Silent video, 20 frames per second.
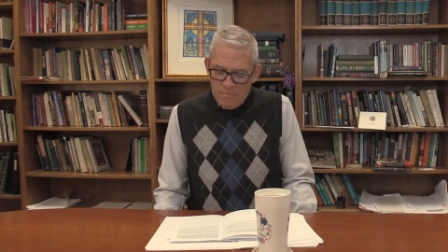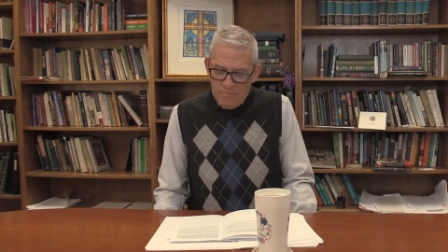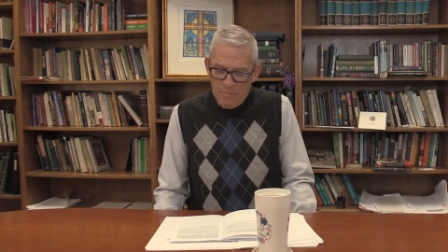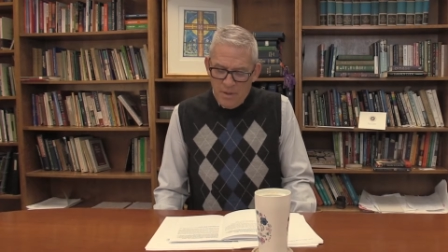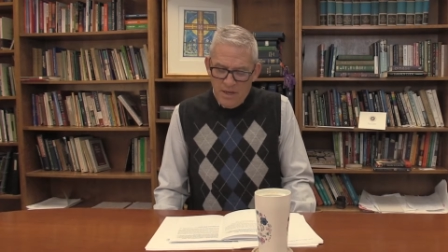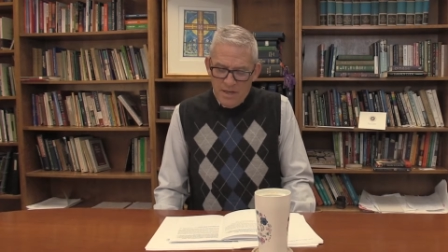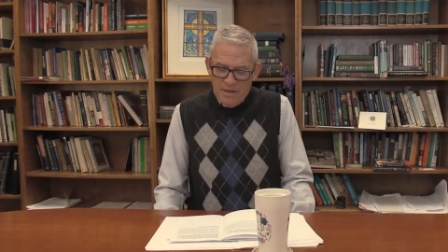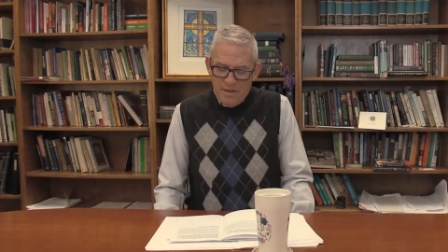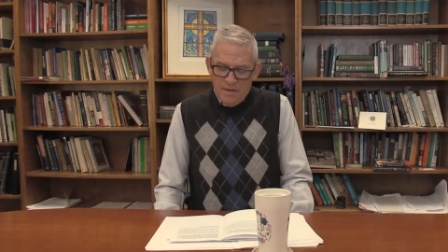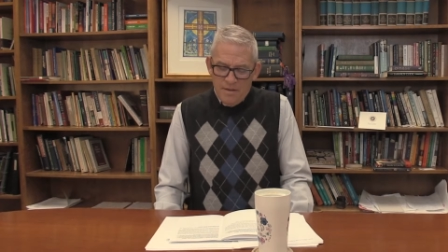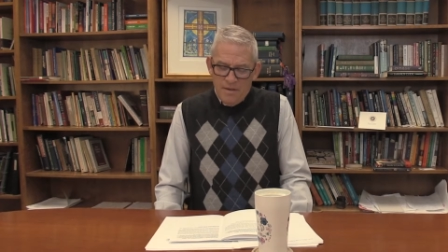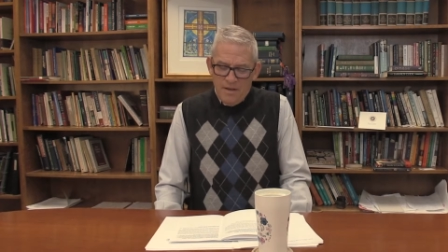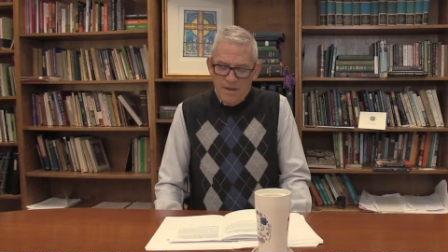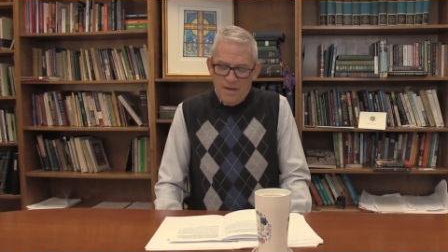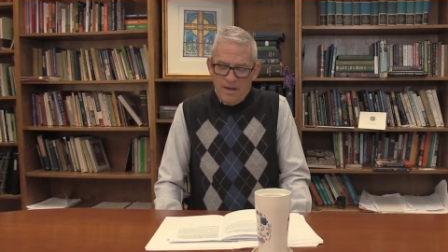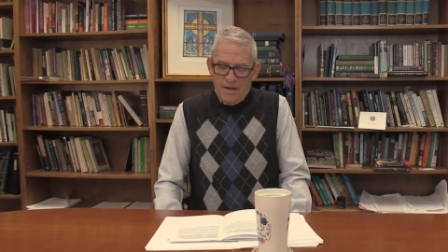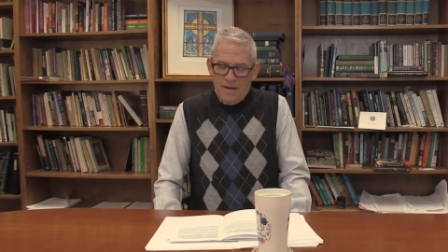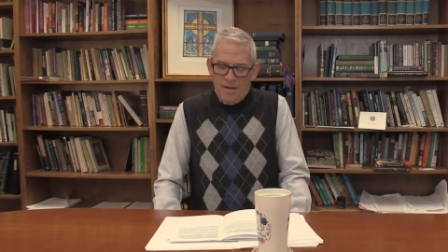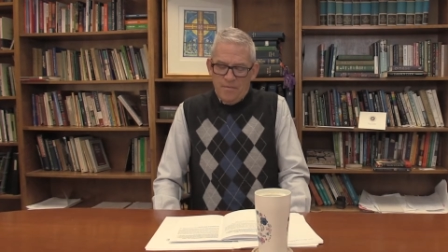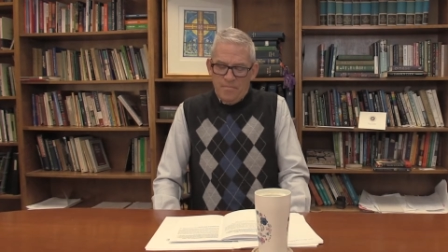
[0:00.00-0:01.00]
But
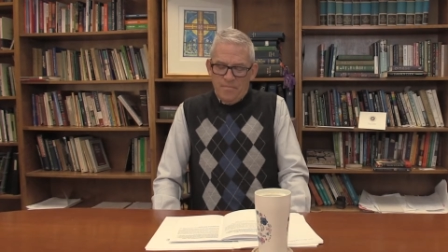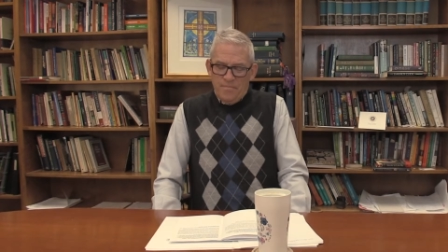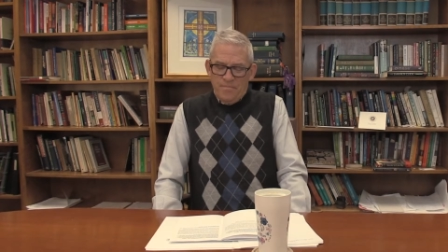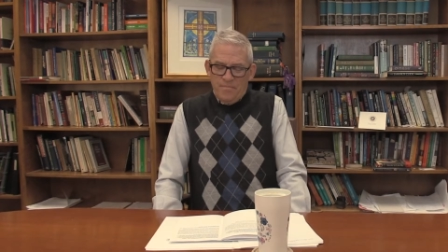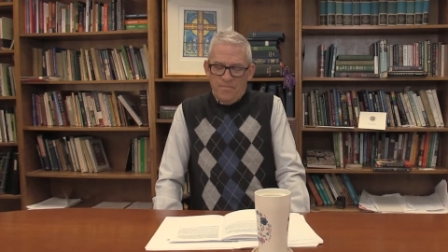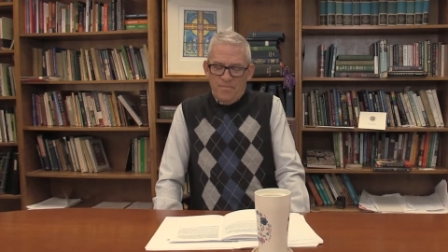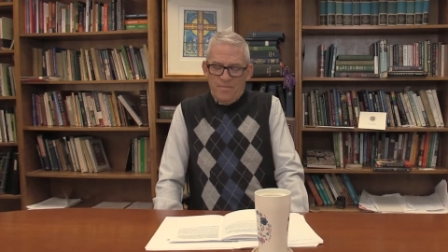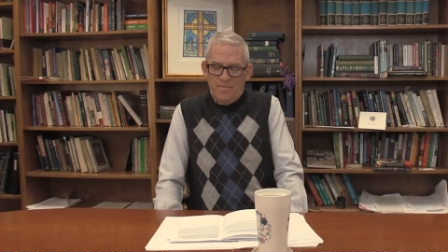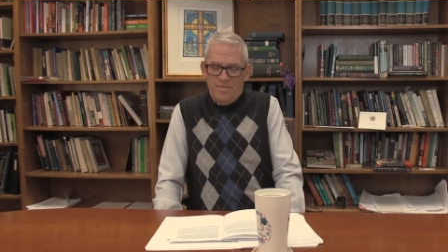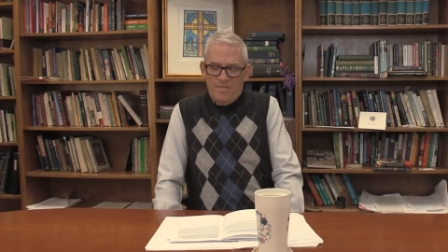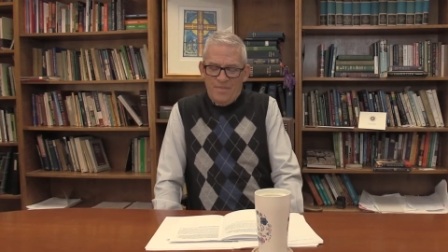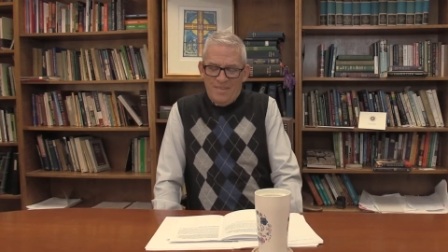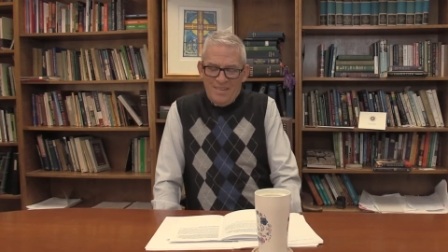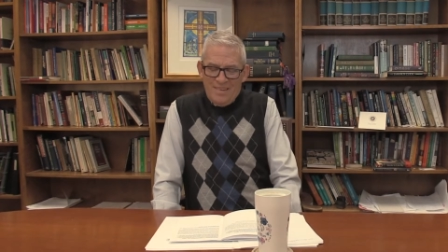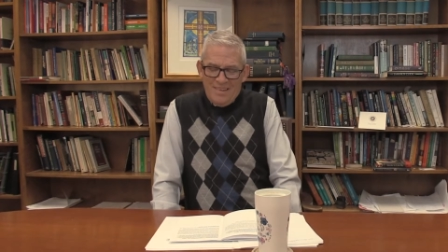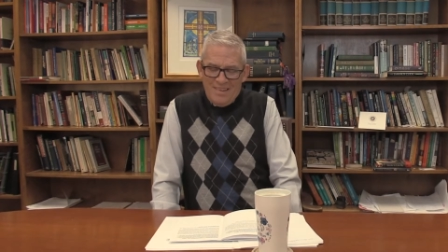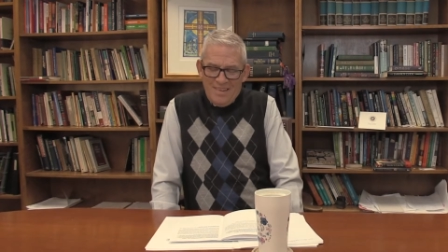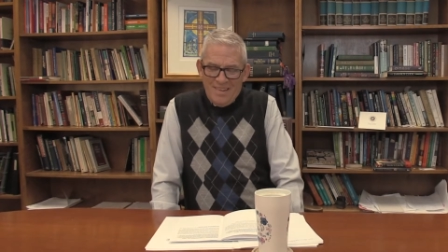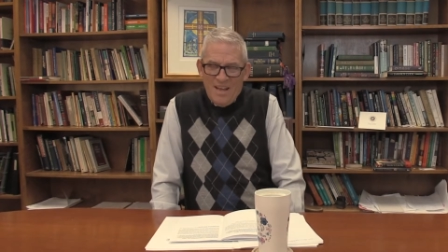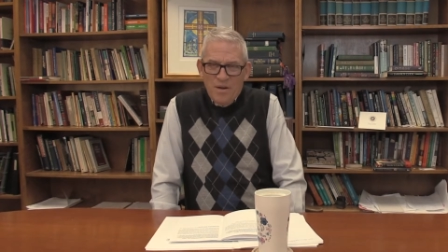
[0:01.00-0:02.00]
um,
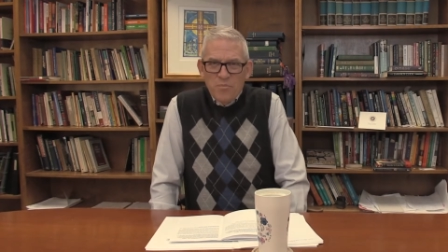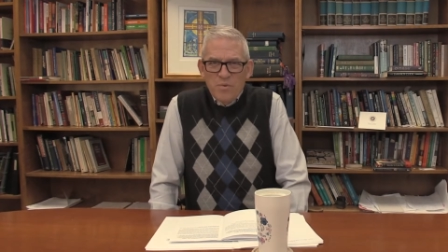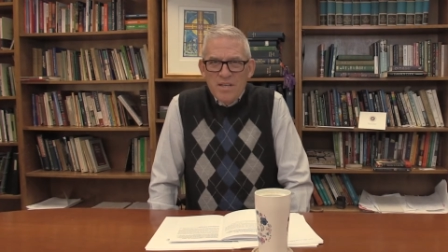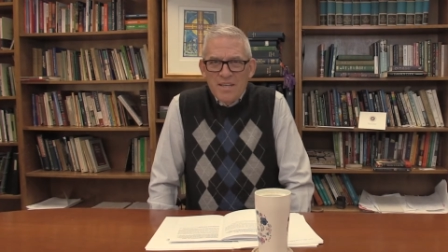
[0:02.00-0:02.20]
then